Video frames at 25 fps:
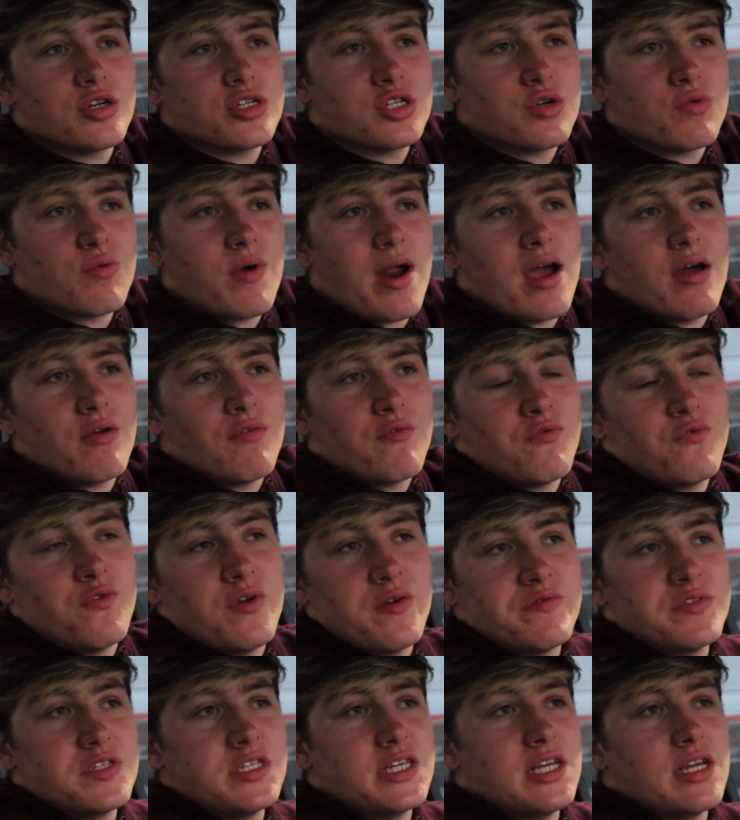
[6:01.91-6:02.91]
It's around
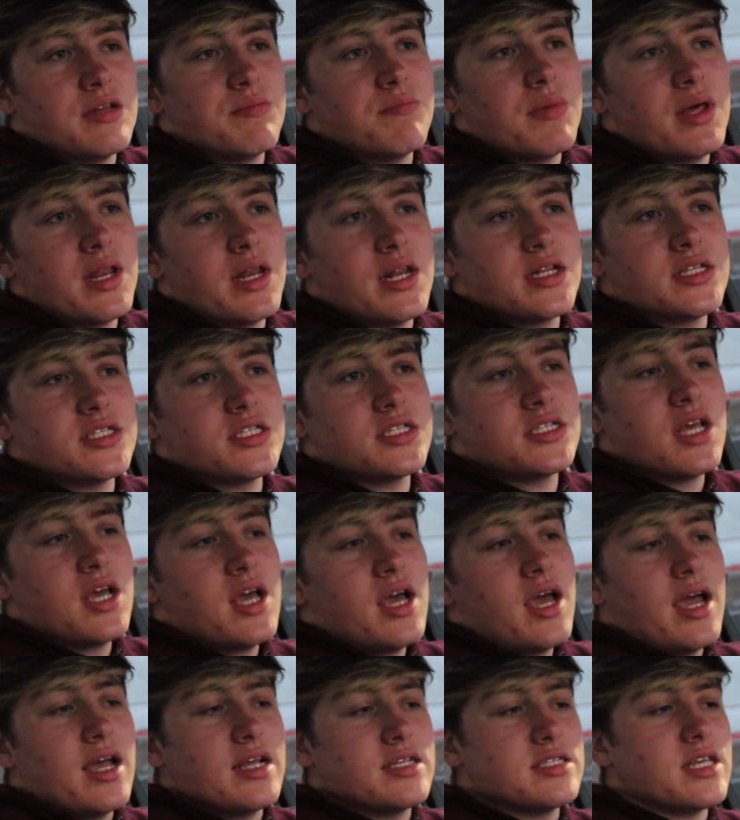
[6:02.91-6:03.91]
15 minutes.
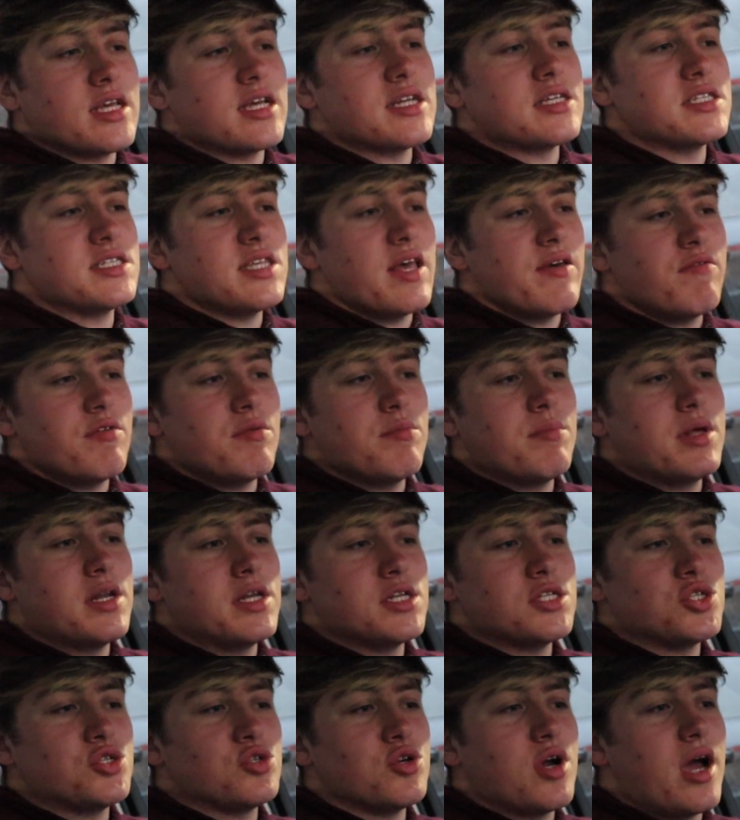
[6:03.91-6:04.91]
It's like 7
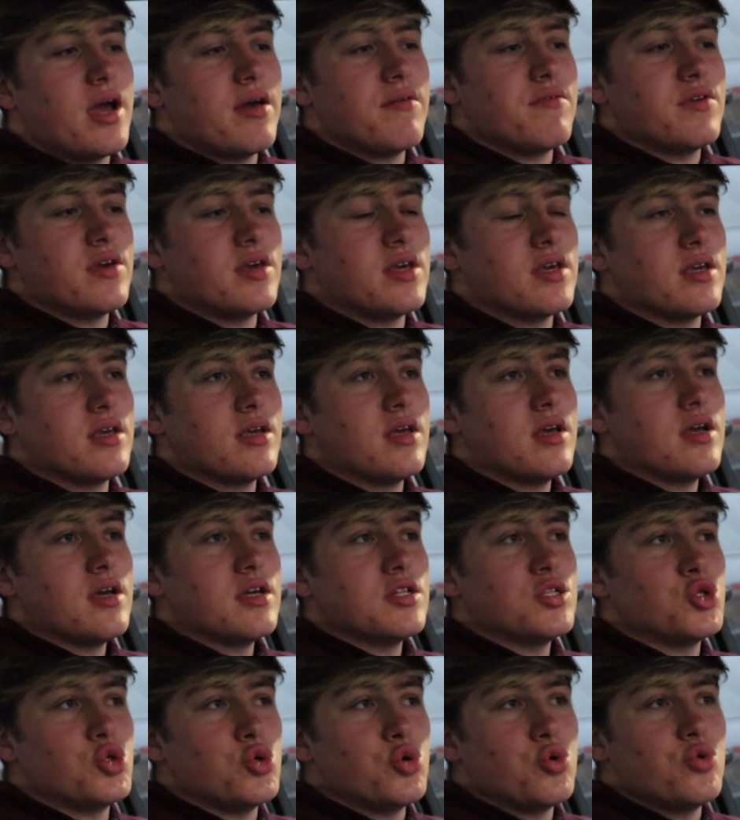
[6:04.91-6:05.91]
minutes driving
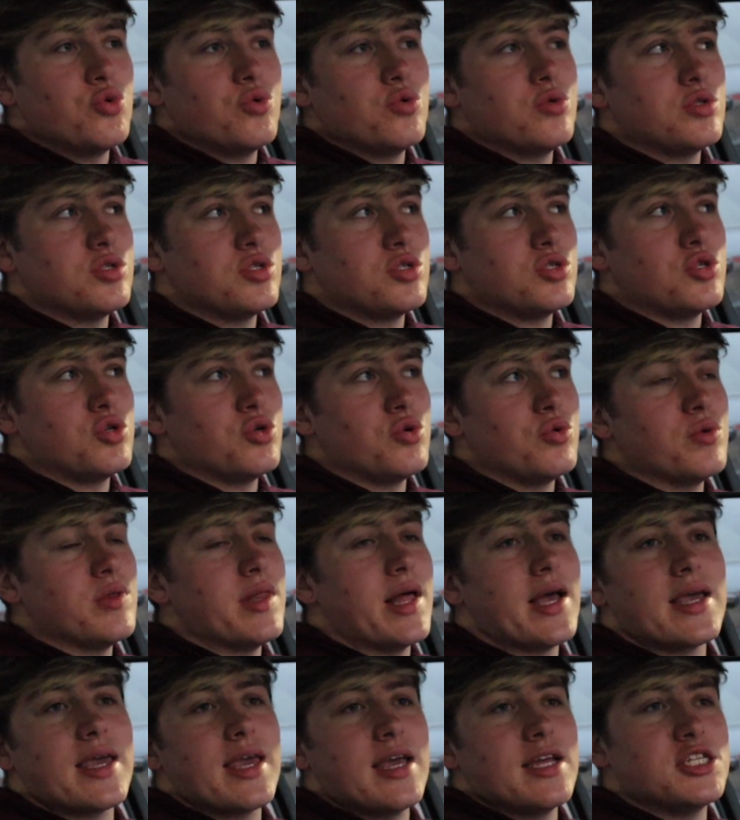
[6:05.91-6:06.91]
to
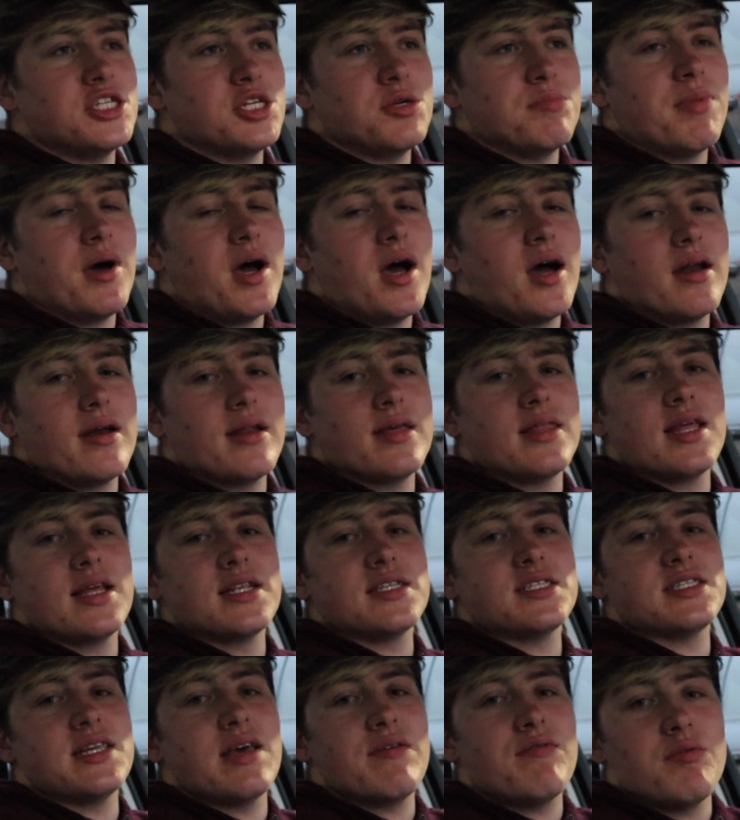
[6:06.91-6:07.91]
like Ichiban, and
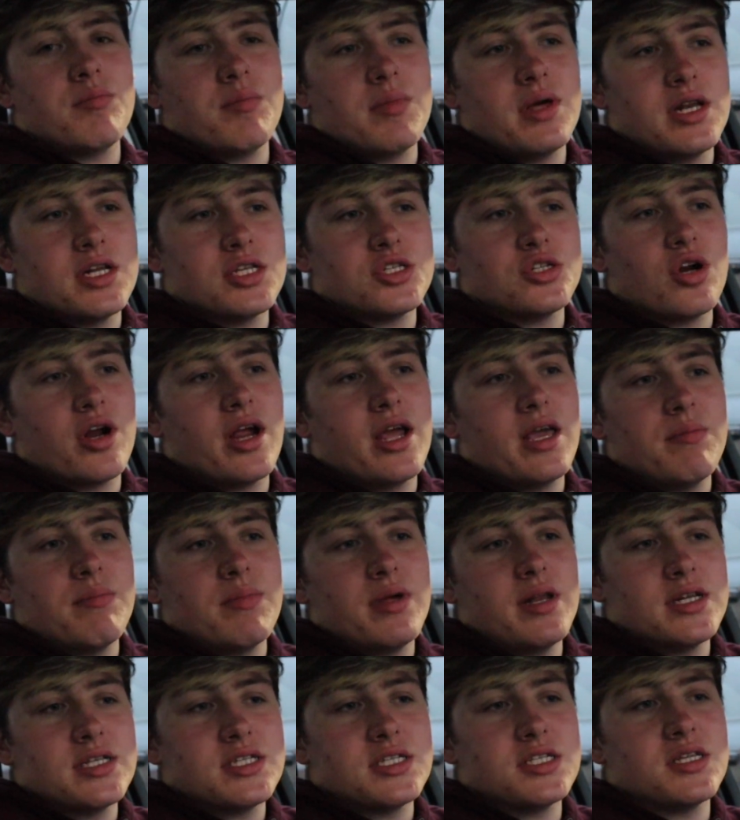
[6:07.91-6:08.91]
then 7 minutes or 8
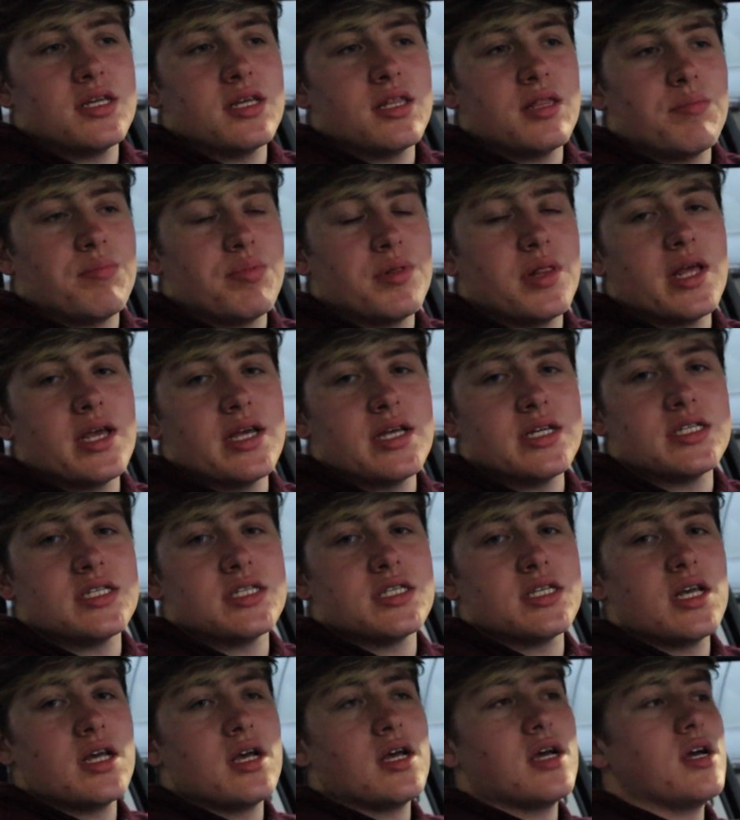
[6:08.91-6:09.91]
minutes to the
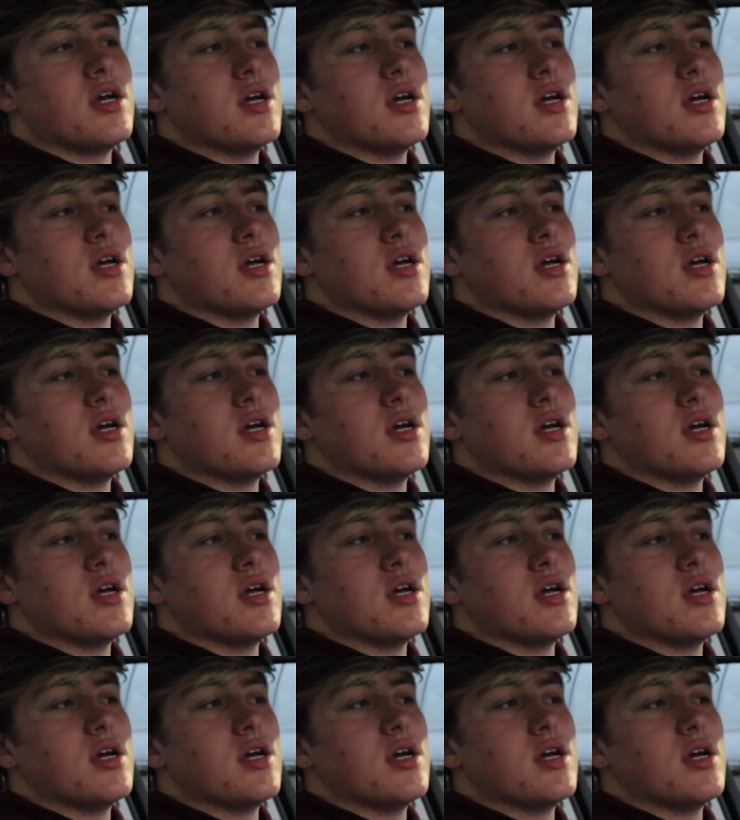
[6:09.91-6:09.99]
place.